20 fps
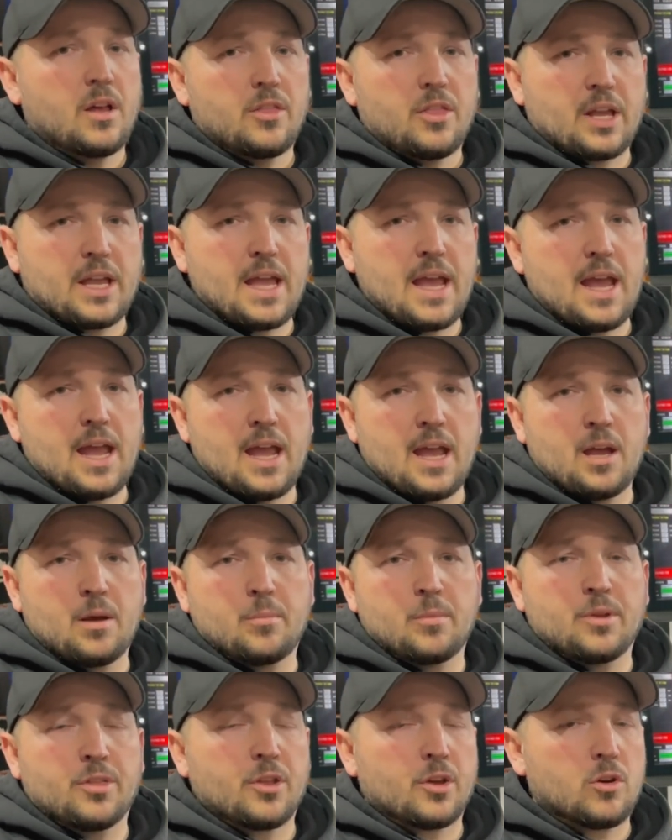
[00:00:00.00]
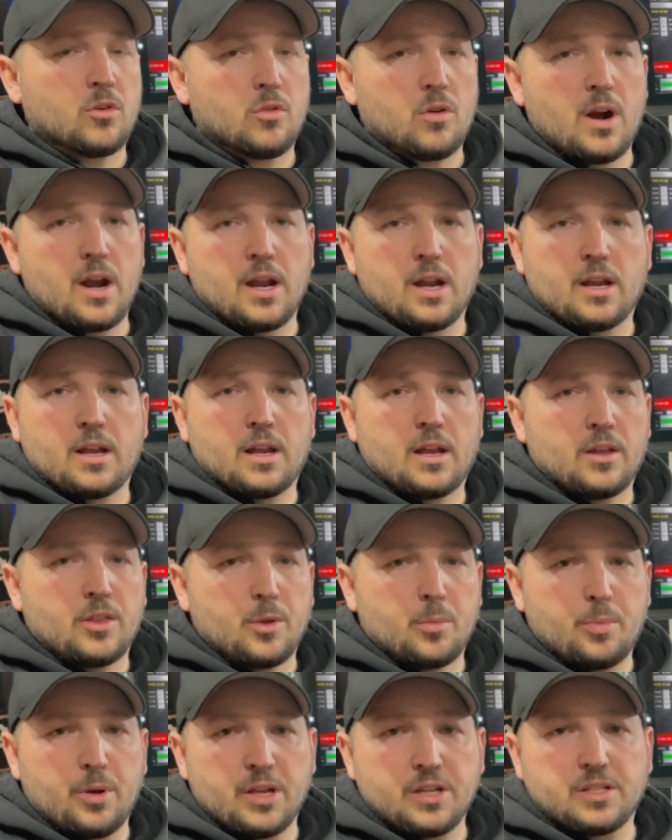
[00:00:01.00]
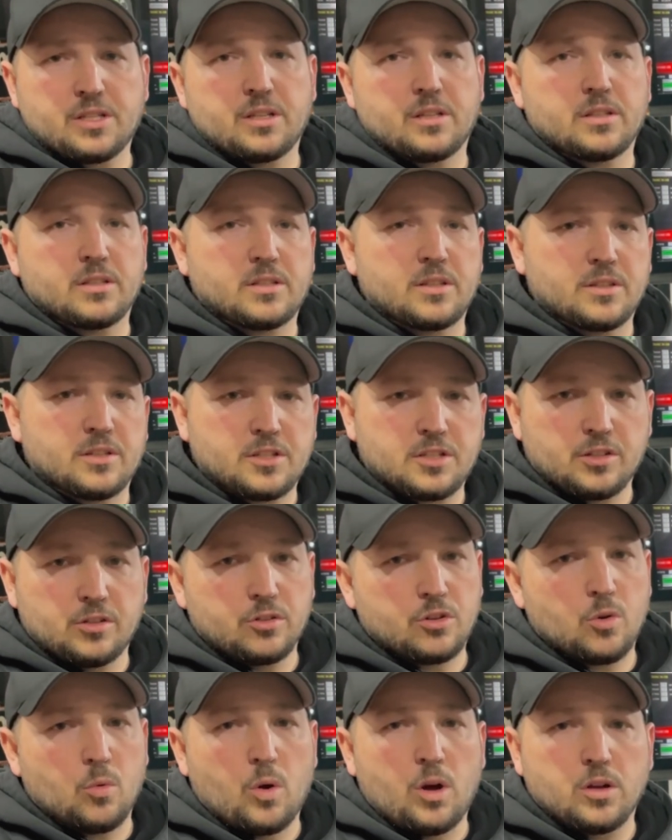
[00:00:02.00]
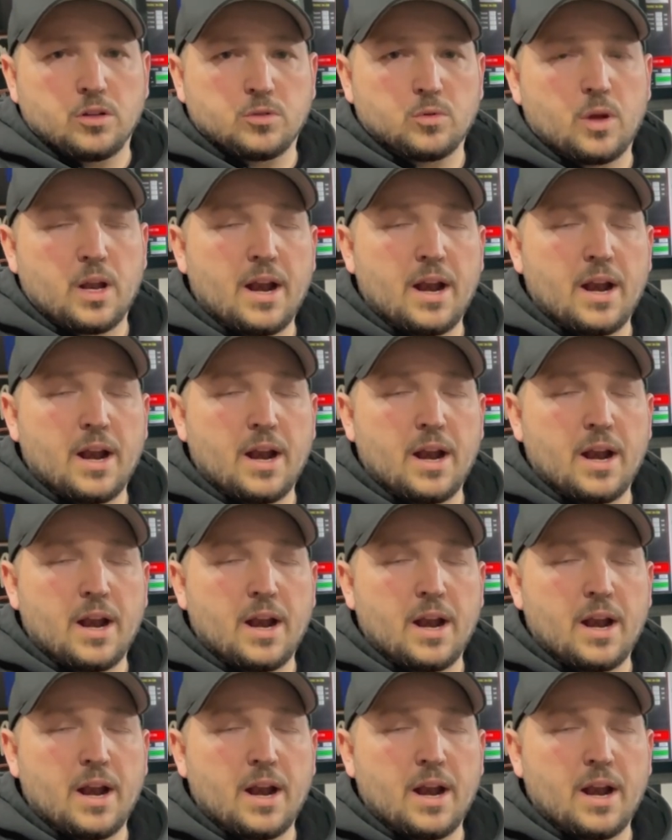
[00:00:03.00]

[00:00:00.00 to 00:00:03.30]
the cam and the crank and the pistons and the cylinder walls,